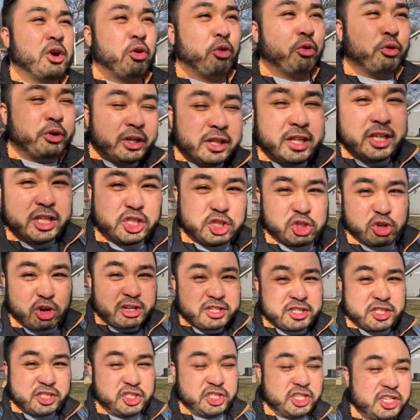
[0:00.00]
really
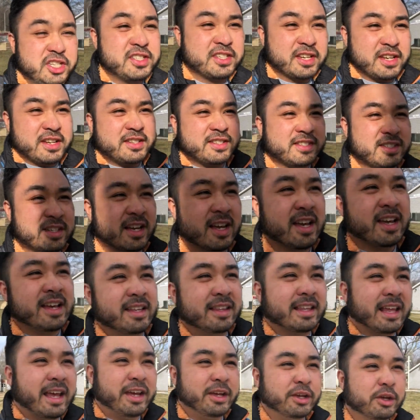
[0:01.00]
trust Jesus
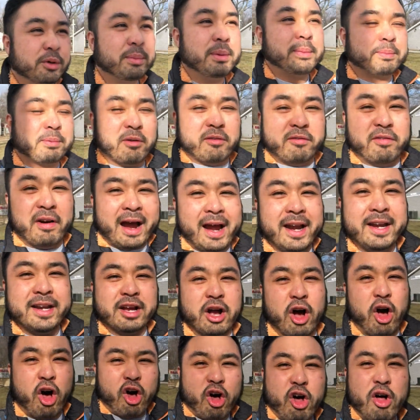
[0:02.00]
that he'll be providing
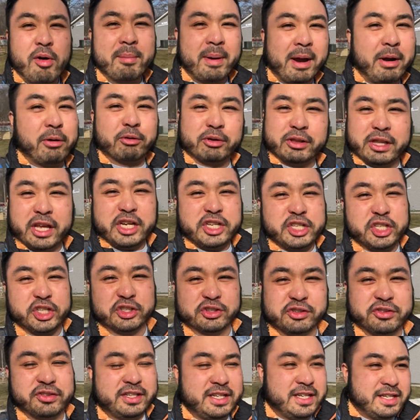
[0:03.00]
all my
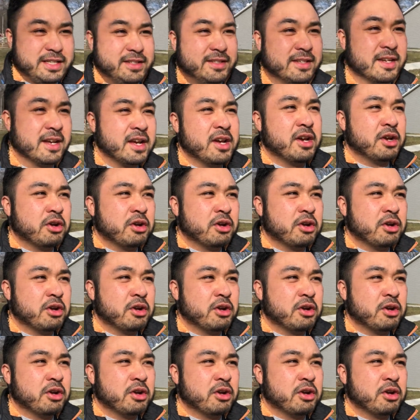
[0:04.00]
relational needs,